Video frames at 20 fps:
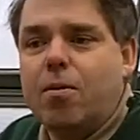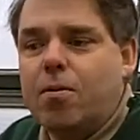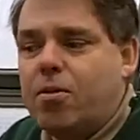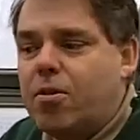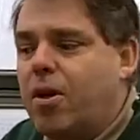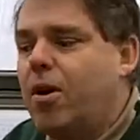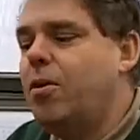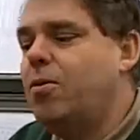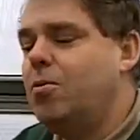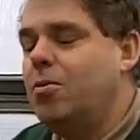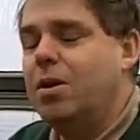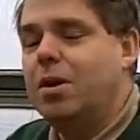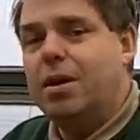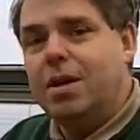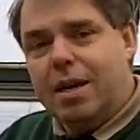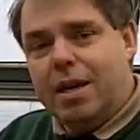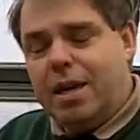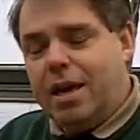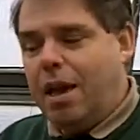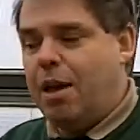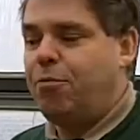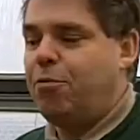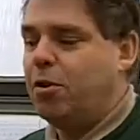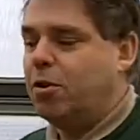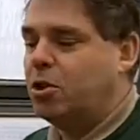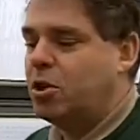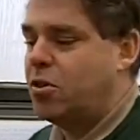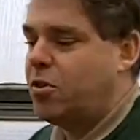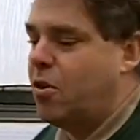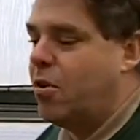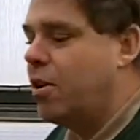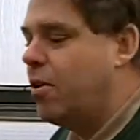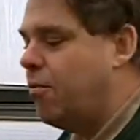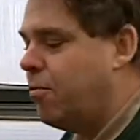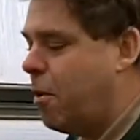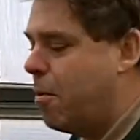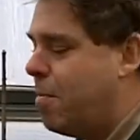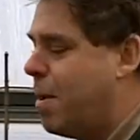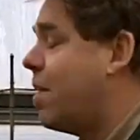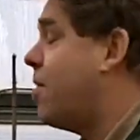So if you're just doing a
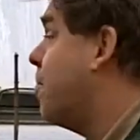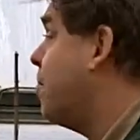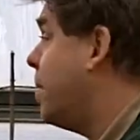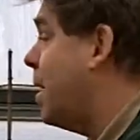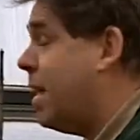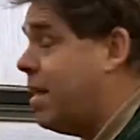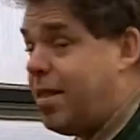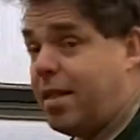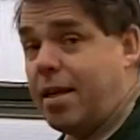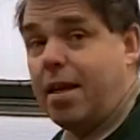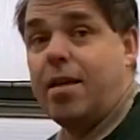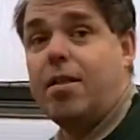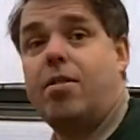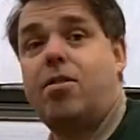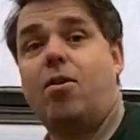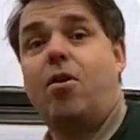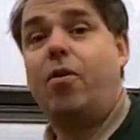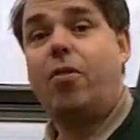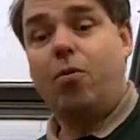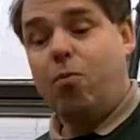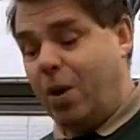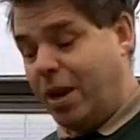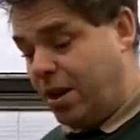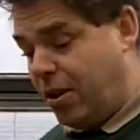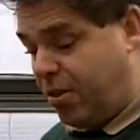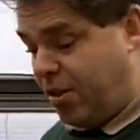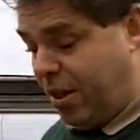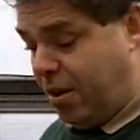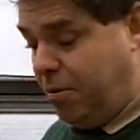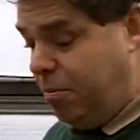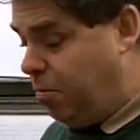few bits and pieces on the windowsill,